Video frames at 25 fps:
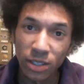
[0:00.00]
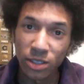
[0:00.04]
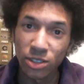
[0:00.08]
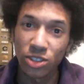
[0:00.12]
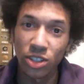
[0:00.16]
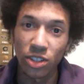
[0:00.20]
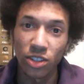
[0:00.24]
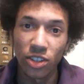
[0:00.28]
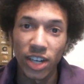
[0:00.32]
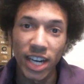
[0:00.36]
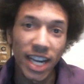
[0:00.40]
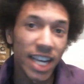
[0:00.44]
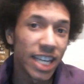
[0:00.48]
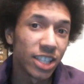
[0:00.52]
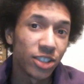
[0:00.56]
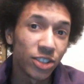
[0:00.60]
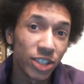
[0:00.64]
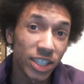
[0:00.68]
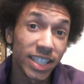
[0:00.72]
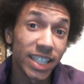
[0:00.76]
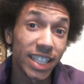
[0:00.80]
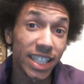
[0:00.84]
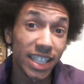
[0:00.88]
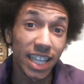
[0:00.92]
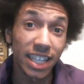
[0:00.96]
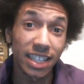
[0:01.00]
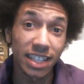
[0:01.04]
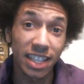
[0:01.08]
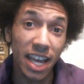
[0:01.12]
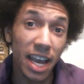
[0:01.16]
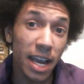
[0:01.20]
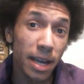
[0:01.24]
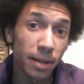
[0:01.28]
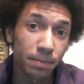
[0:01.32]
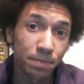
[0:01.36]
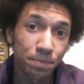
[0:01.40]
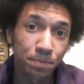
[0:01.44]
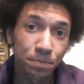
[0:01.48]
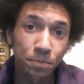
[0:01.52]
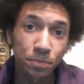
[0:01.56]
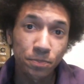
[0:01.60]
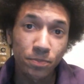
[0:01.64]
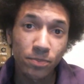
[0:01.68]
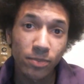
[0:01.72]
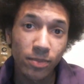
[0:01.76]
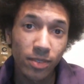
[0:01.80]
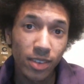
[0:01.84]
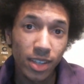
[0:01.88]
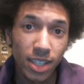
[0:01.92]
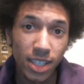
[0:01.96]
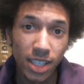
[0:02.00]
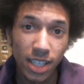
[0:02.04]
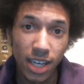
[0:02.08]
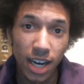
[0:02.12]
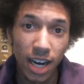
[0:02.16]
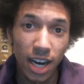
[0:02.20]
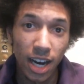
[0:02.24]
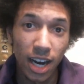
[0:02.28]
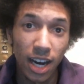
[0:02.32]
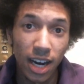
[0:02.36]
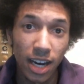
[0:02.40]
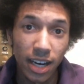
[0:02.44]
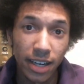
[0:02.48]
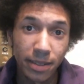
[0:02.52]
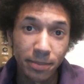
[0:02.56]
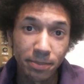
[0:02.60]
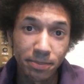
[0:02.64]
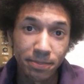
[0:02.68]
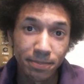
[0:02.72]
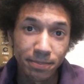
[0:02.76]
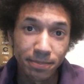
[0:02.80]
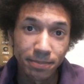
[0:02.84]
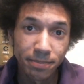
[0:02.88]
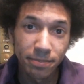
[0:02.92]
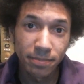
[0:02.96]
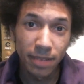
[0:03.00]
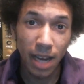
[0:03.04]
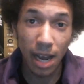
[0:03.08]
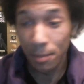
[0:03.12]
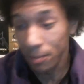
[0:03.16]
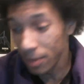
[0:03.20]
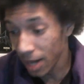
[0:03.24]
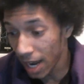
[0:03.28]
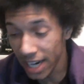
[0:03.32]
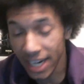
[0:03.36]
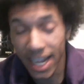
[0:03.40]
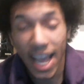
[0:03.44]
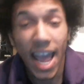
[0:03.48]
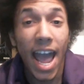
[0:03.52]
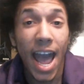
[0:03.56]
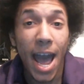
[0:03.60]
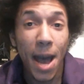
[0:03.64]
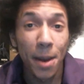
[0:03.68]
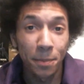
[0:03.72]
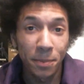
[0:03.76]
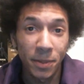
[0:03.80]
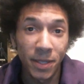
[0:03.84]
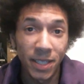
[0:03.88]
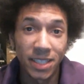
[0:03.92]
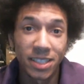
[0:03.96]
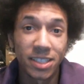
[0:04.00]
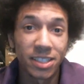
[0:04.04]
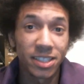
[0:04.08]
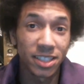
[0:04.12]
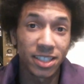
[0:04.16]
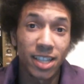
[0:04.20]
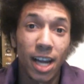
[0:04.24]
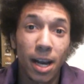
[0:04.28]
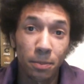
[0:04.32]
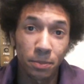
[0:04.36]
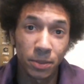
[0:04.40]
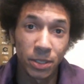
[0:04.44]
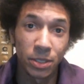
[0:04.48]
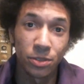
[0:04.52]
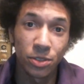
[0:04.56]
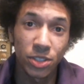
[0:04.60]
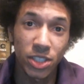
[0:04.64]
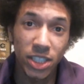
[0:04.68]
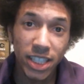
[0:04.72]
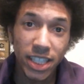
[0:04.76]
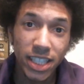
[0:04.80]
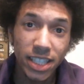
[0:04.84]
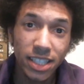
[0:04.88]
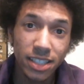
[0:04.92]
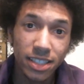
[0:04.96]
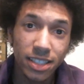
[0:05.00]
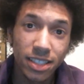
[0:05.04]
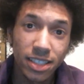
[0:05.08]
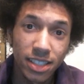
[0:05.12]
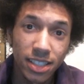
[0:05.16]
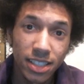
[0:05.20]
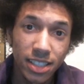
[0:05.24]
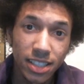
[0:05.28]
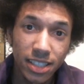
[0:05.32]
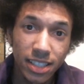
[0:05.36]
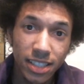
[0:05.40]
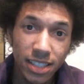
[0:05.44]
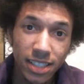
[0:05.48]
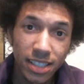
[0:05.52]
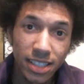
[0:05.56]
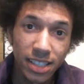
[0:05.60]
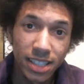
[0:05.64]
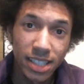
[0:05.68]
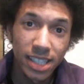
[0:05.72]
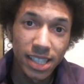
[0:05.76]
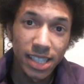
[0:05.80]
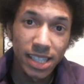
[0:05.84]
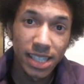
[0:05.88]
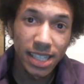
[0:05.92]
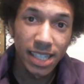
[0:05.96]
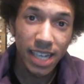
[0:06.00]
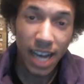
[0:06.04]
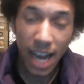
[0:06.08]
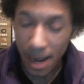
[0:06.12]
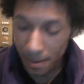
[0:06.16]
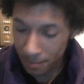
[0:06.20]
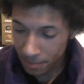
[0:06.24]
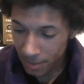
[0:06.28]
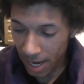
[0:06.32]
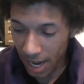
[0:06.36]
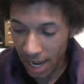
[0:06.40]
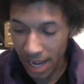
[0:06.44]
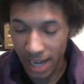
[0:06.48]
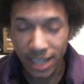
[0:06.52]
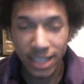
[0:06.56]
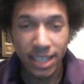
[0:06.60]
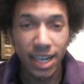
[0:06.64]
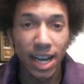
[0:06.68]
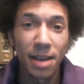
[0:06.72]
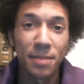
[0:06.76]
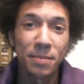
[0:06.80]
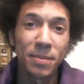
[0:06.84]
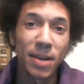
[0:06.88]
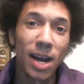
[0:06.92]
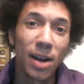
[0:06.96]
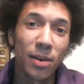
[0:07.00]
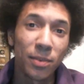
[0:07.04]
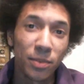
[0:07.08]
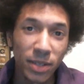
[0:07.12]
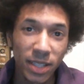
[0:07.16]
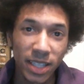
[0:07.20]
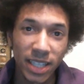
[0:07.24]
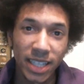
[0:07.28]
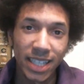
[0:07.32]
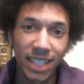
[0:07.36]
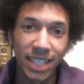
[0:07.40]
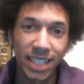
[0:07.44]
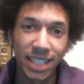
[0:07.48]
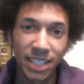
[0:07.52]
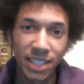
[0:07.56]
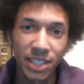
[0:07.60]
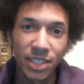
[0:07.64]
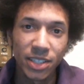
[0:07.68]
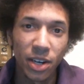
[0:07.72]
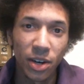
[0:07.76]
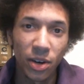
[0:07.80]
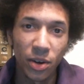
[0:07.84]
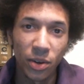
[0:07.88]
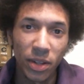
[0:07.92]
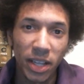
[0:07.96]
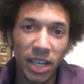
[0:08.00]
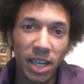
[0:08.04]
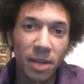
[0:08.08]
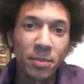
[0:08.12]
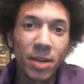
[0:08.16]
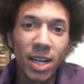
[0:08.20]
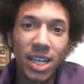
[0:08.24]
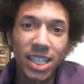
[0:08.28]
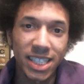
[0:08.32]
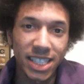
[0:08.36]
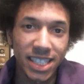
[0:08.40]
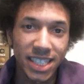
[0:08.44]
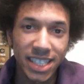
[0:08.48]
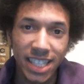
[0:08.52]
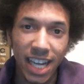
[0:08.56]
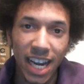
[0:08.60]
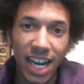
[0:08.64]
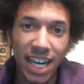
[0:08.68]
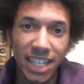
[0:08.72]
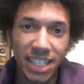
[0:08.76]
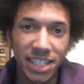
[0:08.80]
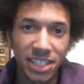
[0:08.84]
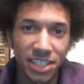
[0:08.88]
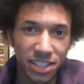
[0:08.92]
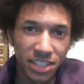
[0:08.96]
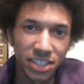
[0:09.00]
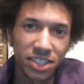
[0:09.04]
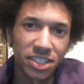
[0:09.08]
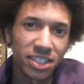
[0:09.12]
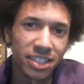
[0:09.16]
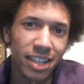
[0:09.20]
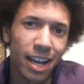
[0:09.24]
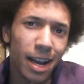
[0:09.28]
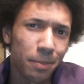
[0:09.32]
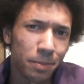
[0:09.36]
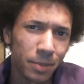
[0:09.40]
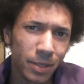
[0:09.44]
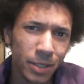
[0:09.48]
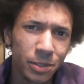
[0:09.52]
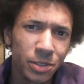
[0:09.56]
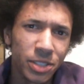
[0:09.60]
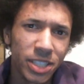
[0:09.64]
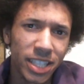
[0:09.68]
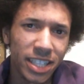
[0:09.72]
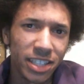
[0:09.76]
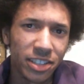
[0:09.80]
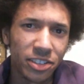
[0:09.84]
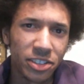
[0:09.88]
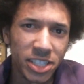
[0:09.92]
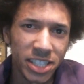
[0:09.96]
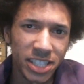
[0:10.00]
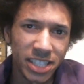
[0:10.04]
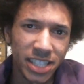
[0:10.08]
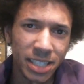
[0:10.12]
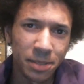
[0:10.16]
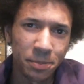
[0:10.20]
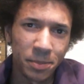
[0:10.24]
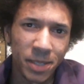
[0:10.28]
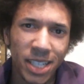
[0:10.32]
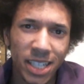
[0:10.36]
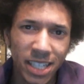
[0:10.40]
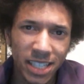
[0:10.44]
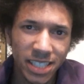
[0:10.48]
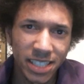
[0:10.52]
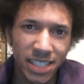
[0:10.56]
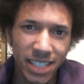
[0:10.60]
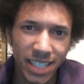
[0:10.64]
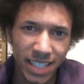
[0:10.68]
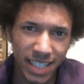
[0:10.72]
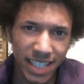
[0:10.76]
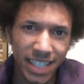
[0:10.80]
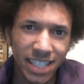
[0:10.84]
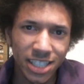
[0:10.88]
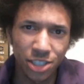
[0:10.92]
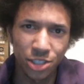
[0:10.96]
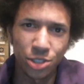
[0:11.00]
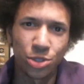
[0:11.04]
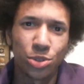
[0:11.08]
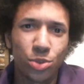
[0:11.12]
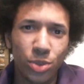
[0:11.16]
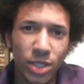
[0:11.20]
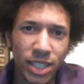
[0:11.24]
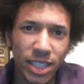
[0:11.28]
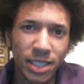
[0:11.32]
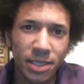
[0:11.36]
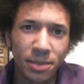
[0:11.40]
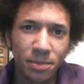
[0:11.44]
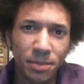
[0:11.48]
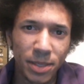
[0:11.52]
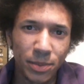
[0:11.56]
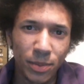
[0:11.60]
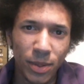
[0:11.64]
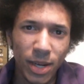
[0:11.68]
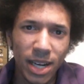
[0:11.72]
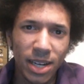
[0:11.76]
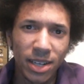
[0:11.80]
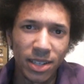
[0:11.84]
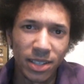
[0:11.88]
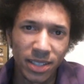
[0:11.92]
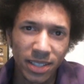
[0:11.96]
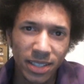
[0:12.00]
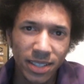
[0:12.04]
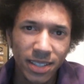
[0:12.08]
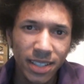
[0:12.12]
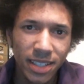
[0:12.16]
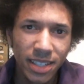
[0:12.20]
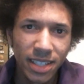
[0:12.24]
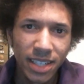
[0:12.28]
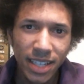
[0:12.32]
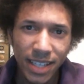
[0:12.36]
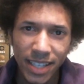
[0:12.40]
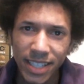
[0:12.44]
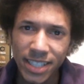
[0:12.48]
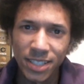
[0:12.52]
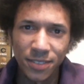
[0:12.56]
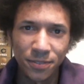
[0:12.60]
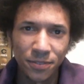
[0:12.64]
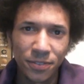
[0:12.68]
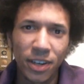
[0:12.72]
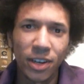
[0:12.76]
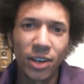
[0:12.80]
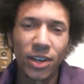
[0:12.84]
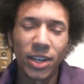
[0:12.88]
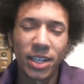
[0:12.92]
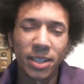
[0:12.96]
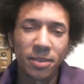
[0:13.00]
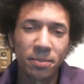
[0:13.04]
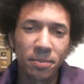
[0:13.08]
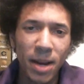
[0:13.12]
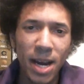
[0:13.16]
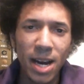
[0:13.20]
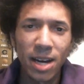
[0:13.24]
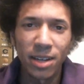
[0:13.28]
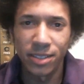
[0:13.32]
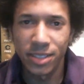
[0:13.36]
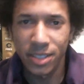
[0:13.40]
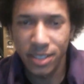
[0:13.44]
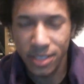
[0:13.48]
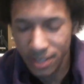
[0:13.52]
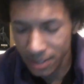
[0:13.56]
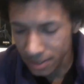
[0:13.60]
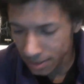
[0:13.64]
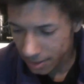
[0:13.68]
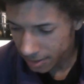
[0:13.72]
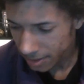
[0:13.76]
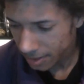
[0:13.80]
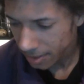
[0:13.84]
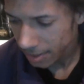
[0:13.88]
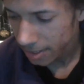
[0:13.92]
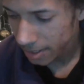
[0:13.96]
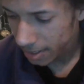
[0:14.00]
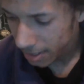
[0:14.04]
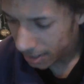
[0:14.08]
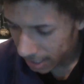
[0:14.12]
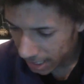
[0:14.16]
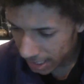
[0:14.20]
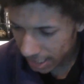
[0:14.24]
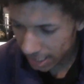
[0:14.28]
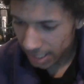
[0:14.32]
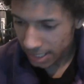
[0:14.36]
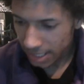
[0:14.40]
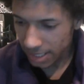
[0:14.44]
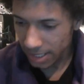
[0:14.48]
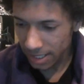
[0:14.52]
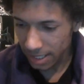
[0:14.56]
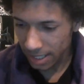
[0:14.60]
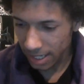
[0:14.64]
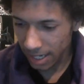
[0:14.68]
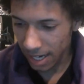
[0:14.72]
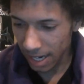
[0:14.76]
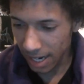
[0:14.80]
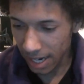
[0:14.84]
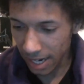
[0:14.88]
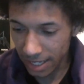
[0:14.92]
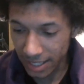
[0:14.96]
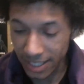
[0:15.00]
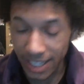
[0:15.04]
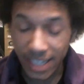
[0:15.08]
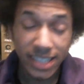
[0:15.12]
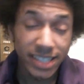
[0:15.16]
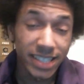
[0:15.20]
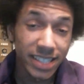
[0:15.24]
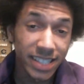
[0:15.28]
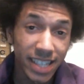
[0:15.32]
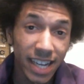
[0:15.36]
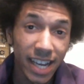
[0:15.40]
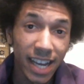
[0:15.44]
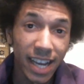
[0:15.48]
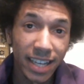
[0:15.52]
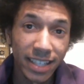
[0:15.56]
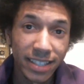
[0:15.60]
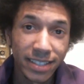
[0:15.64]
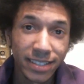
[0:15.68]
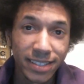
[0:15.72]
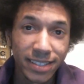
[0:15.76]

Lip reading: on their hand or anything like that, I'm not happy to stop using it. I'm not really, you know, like, I'm not excited to stop using it or anything because it treated me well. It's a very good mouse. That said,